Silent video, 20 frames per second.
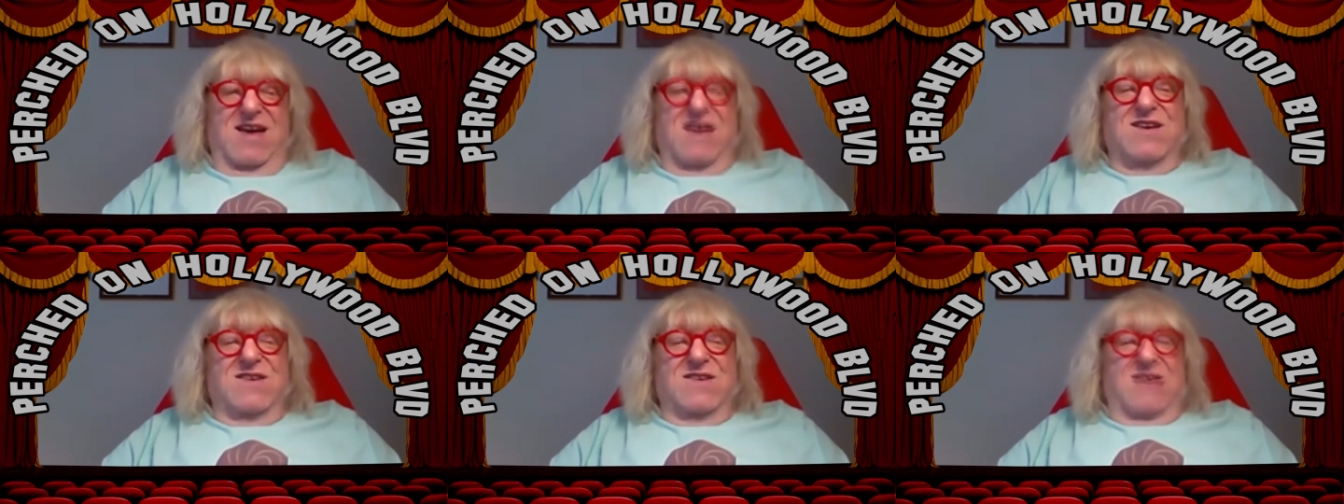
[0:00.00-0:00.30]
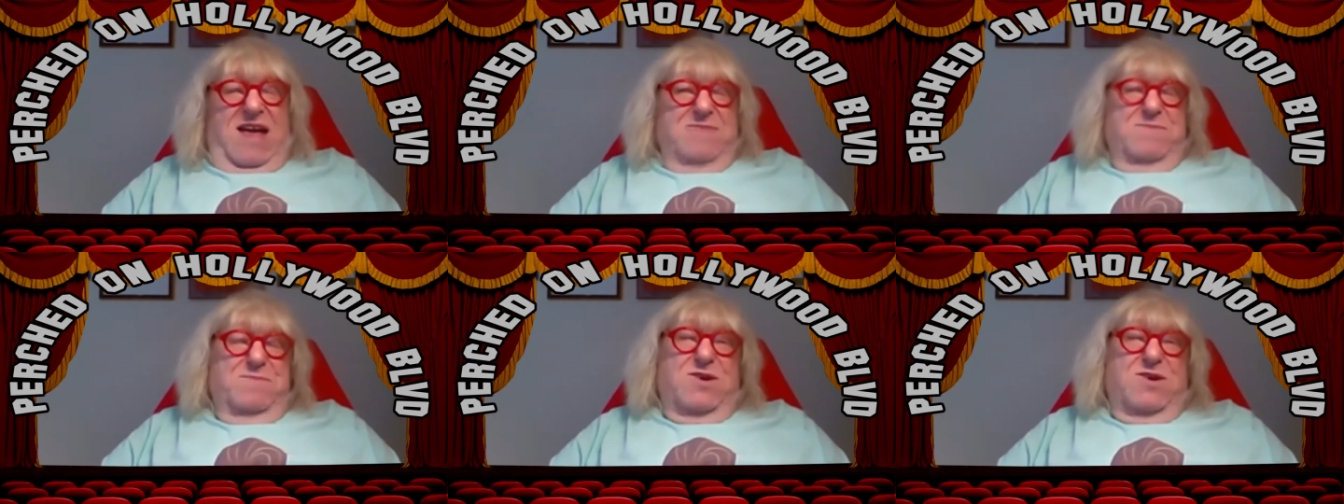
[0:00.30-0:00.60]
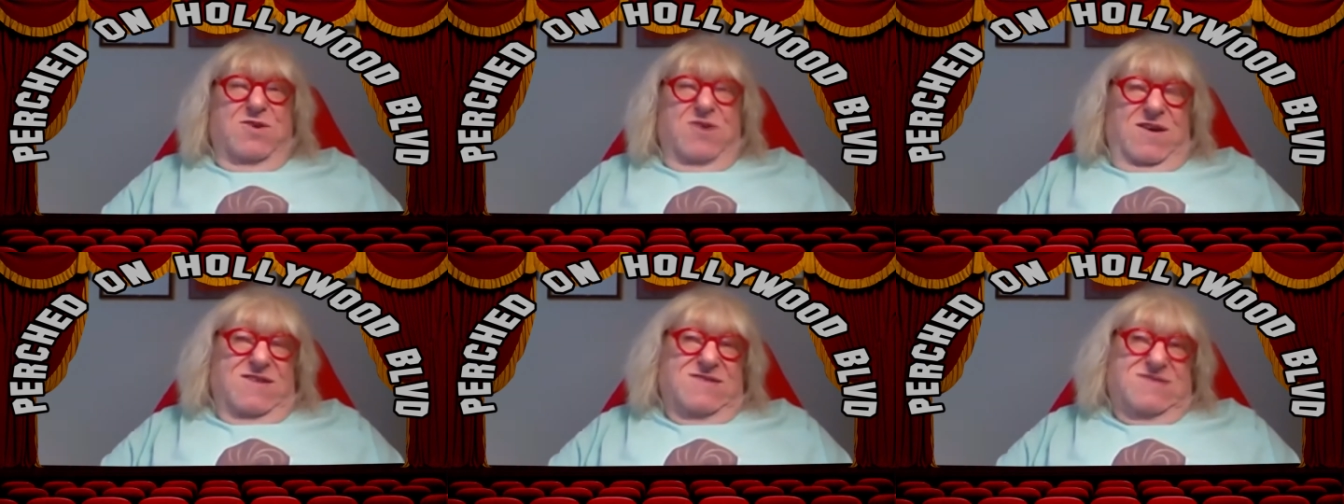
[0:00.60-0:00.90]
And
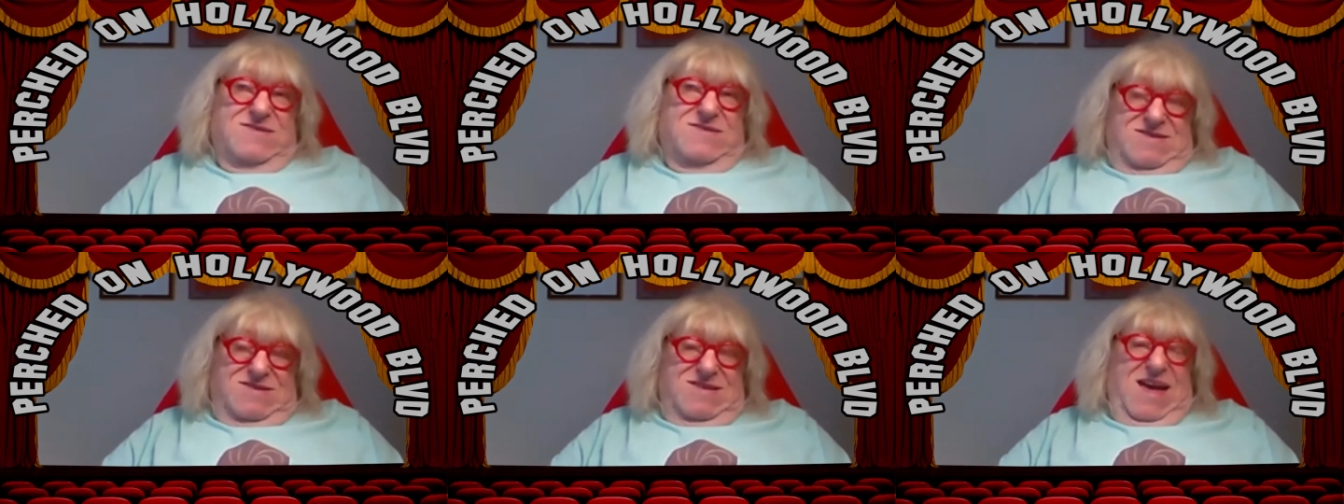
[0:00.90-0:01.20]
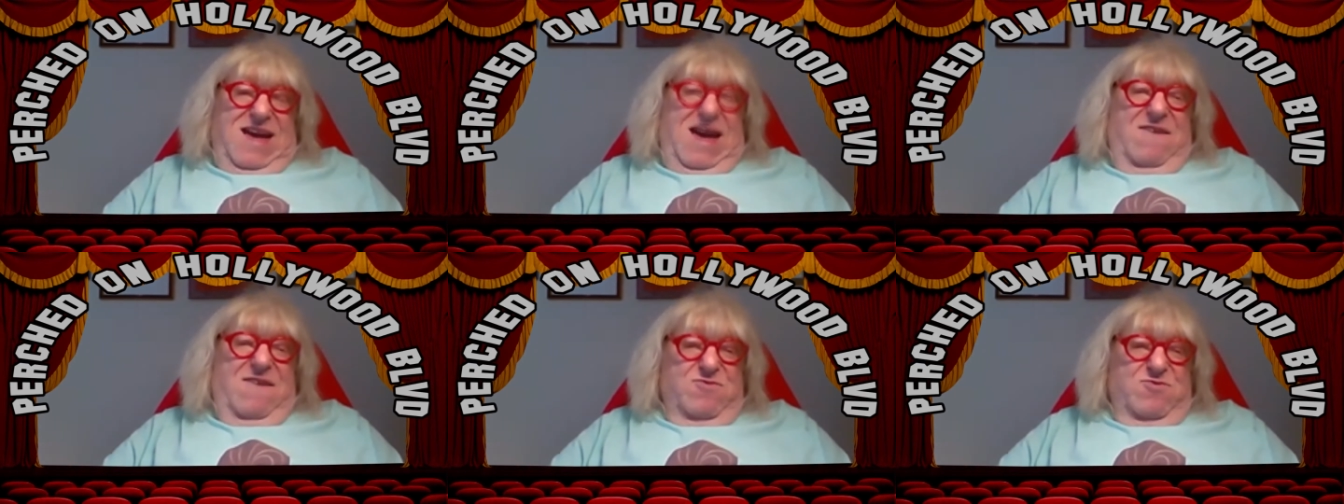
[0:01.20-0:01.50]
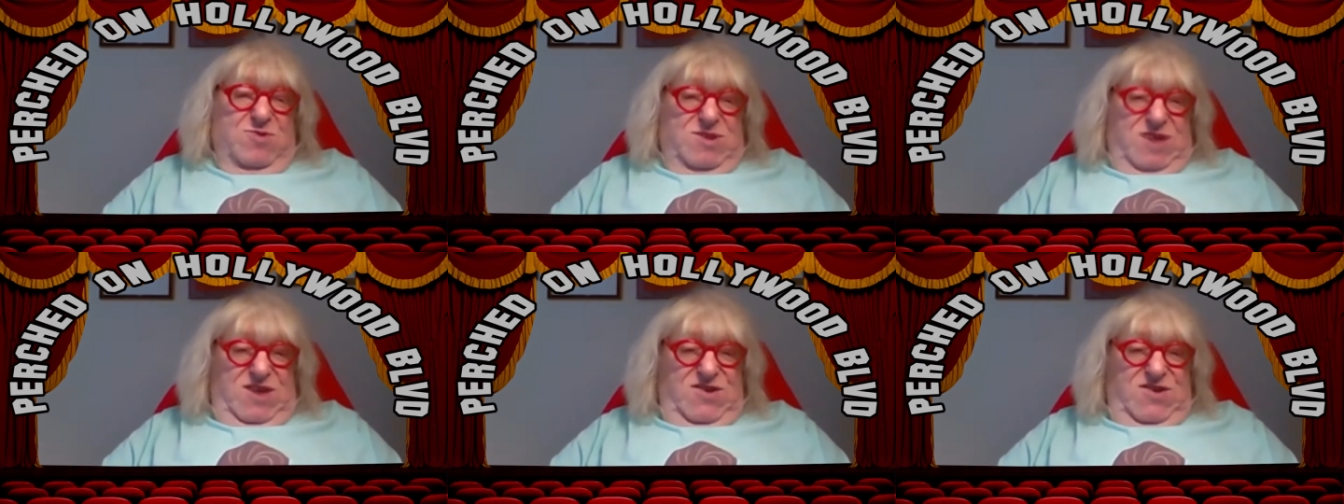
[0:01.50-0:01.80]
because they have a
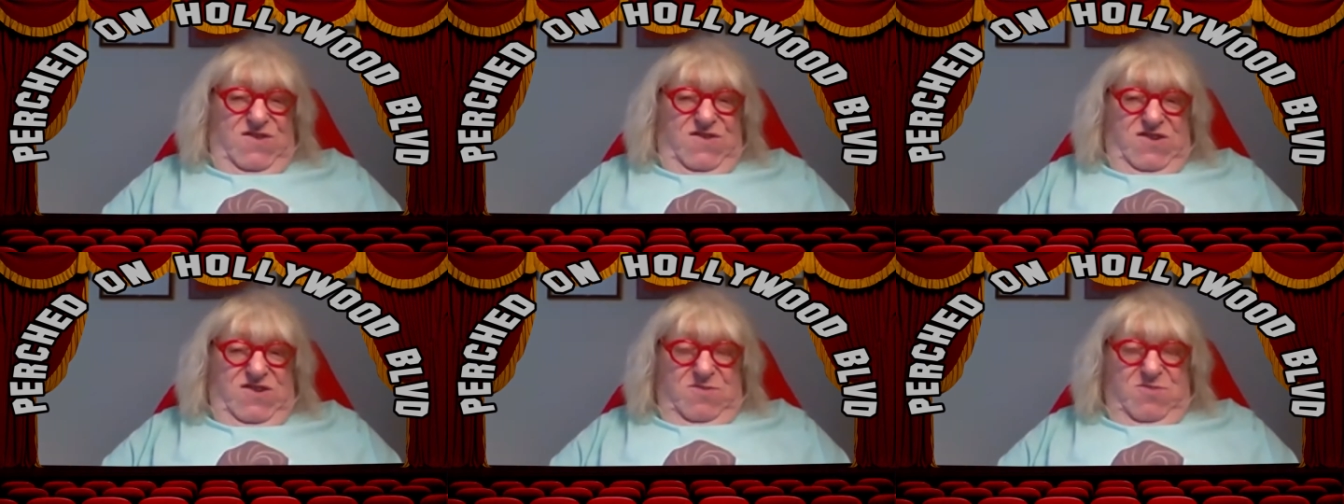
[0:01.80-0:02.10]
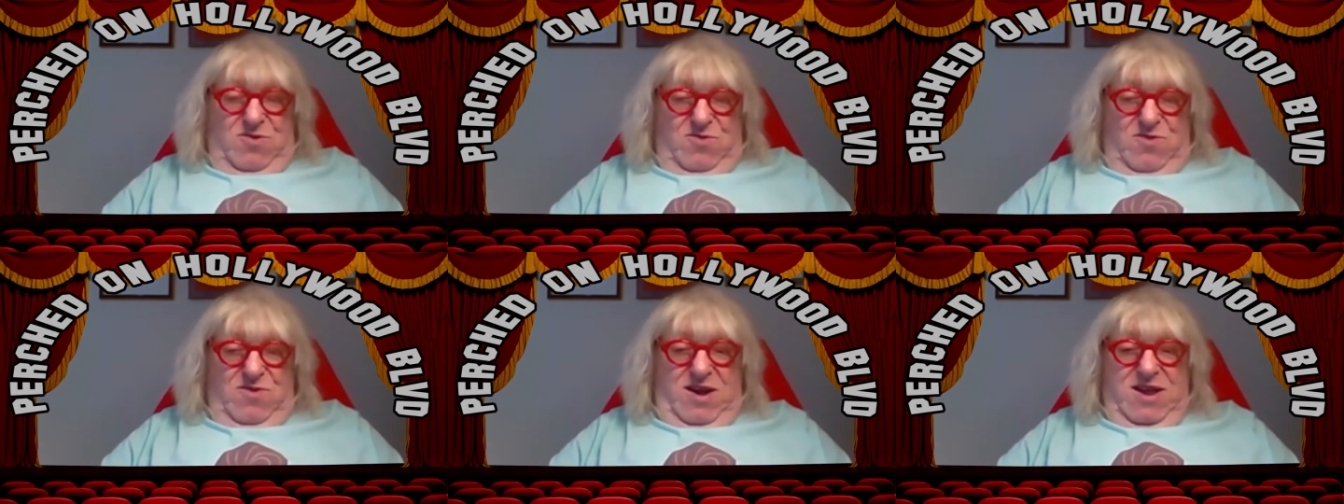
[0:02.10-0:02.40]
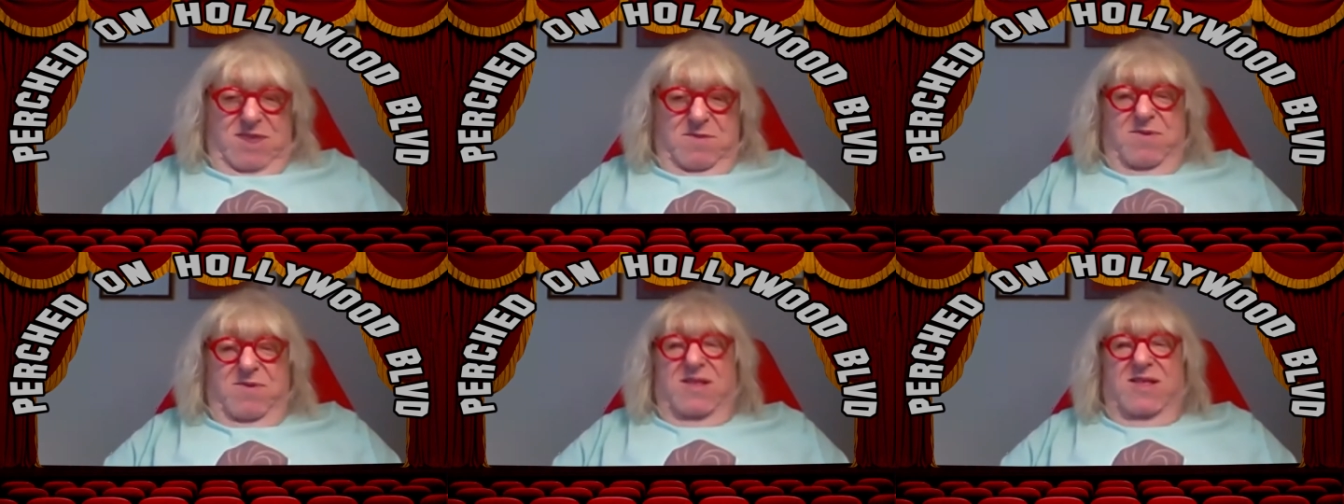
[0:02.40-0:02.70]
relationship
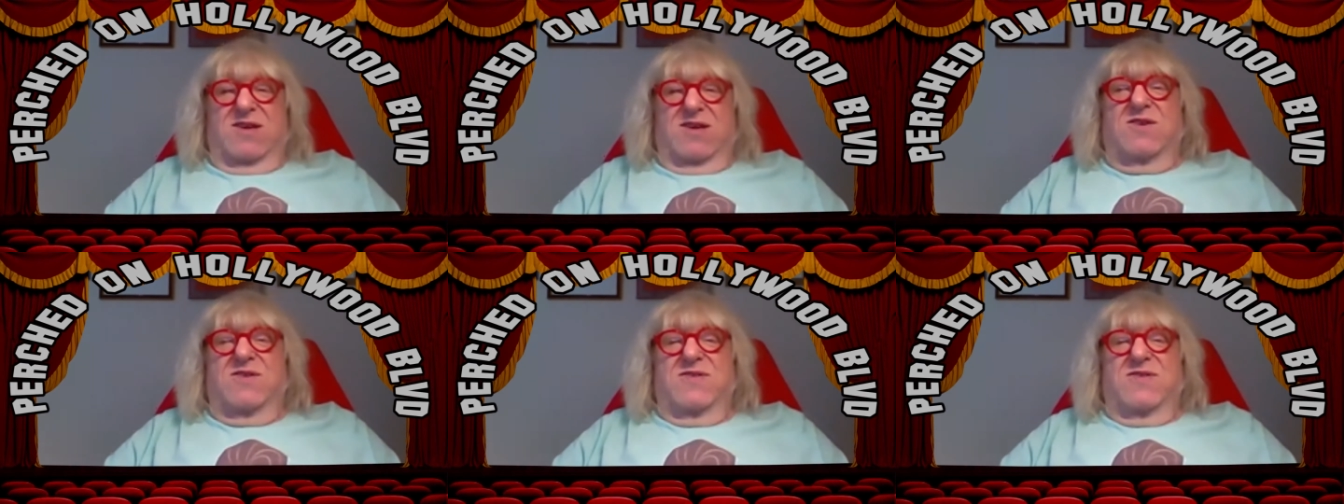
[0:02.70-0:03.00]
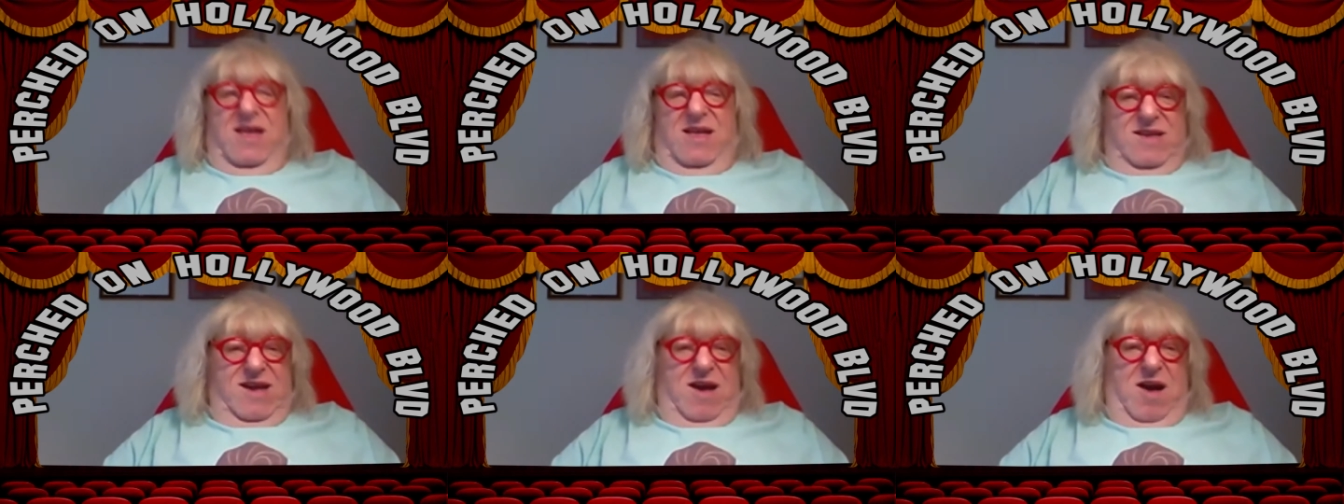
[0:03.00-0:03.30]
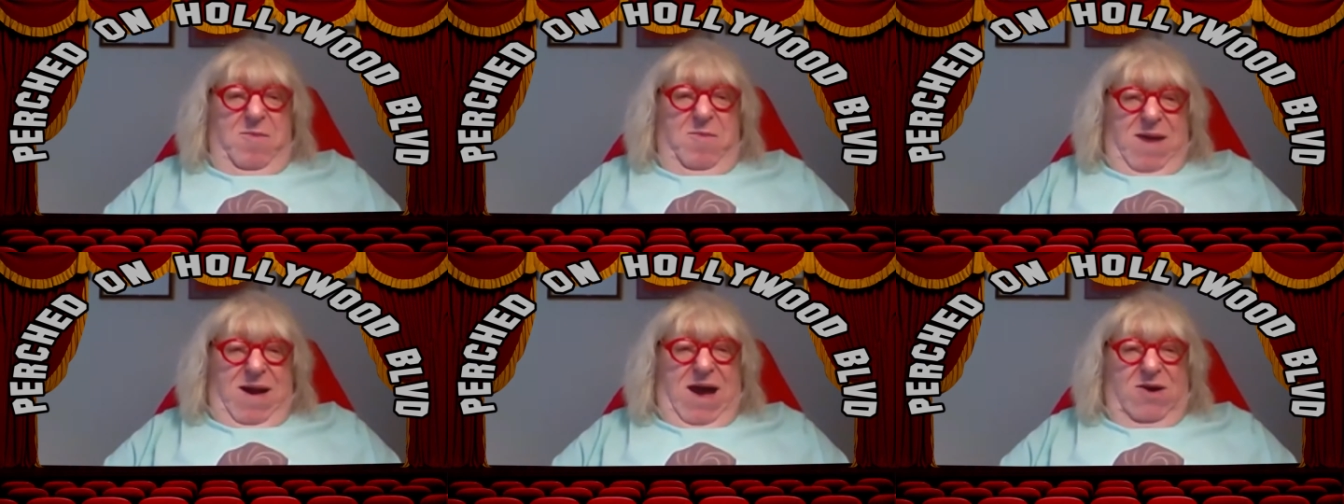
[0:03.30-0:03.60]
already, Billy could then
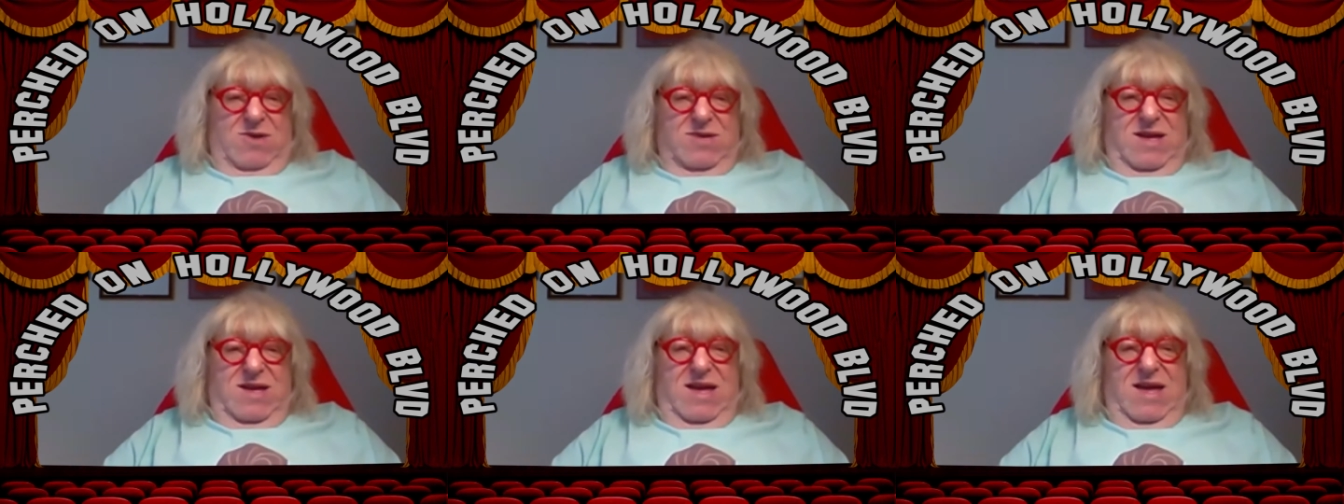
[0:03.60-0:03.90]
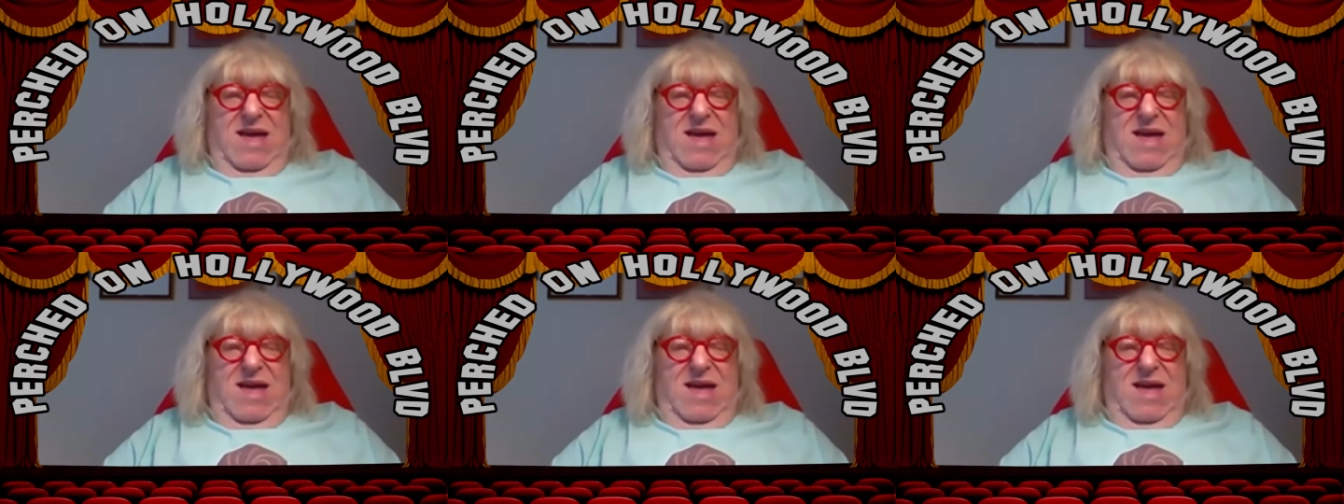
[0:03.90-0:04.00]
come out